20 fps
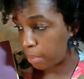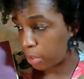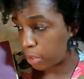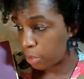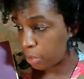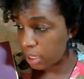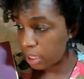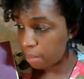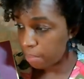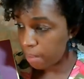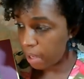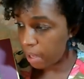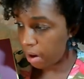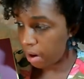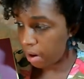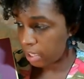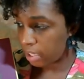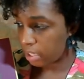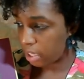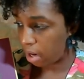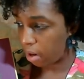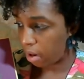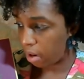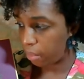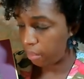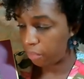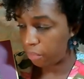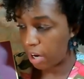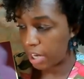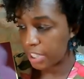juicy berries that
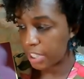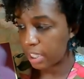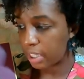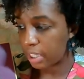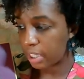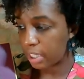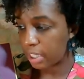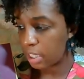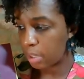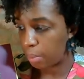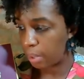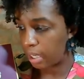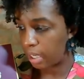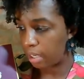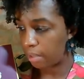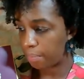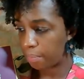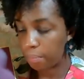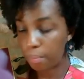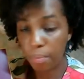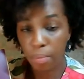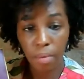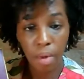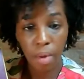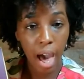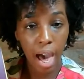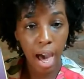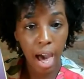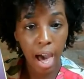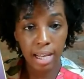are refreshingly sweet,
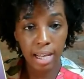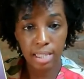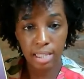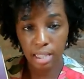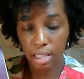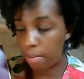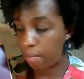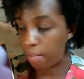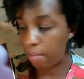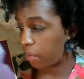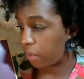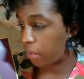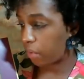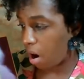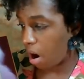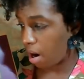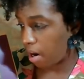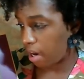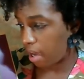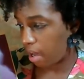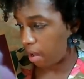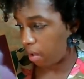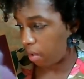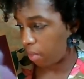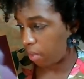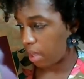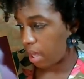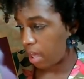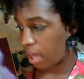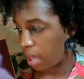excellent for heart
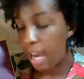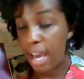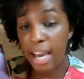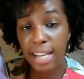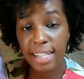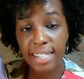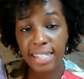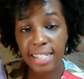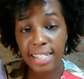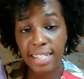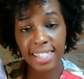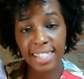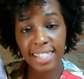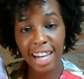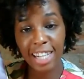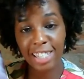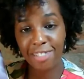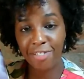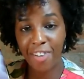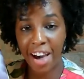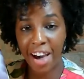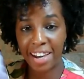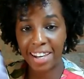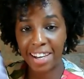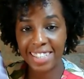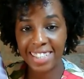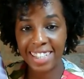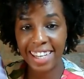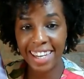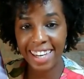health, and
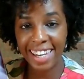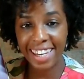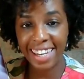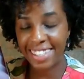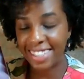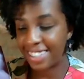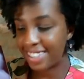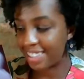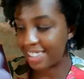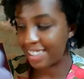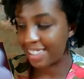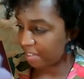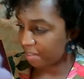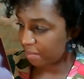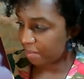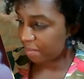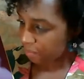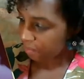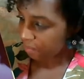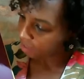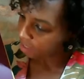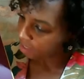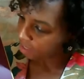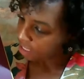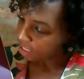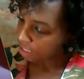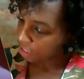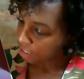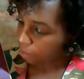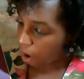satisfying to eat.
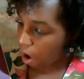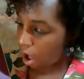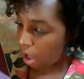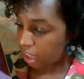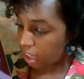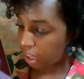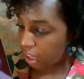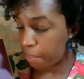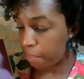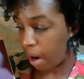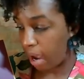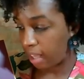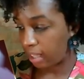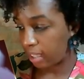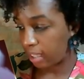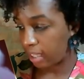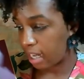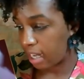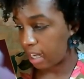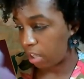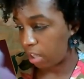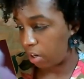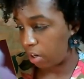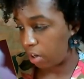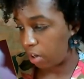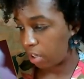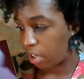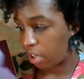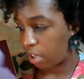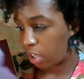Small and brightly
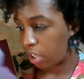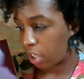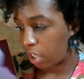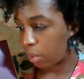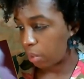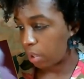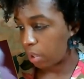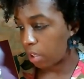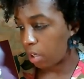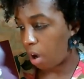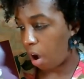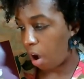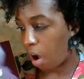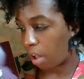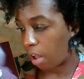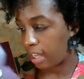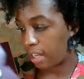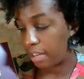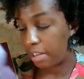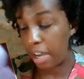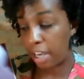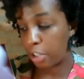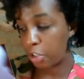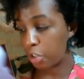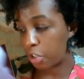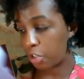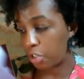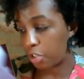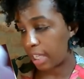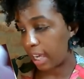colored, you could call it
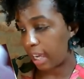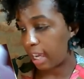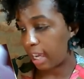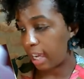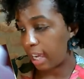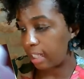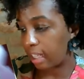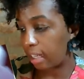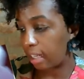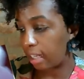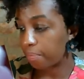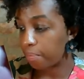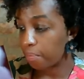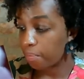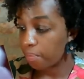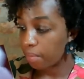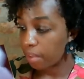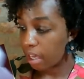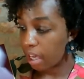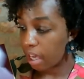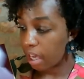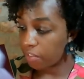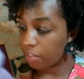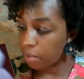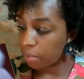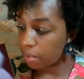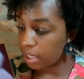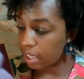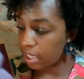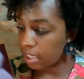nature's candy. If
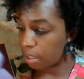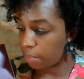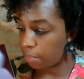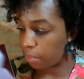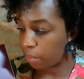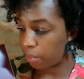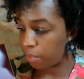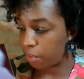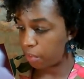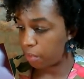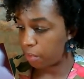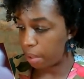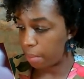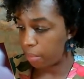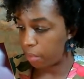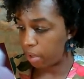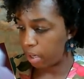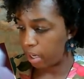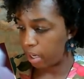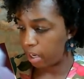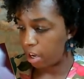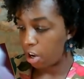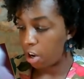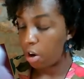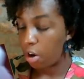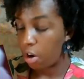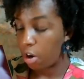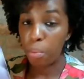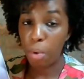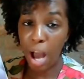you need to improve your memory,
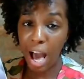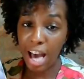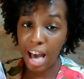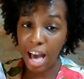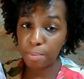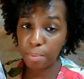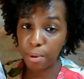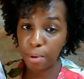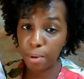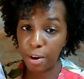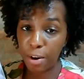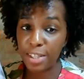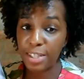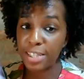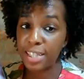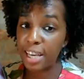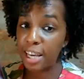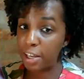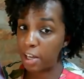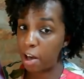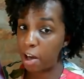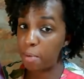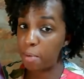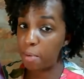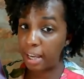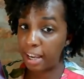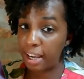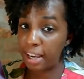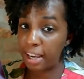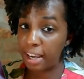raspberries can come
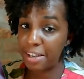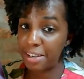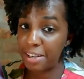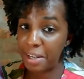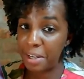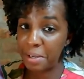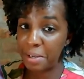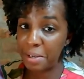in handy.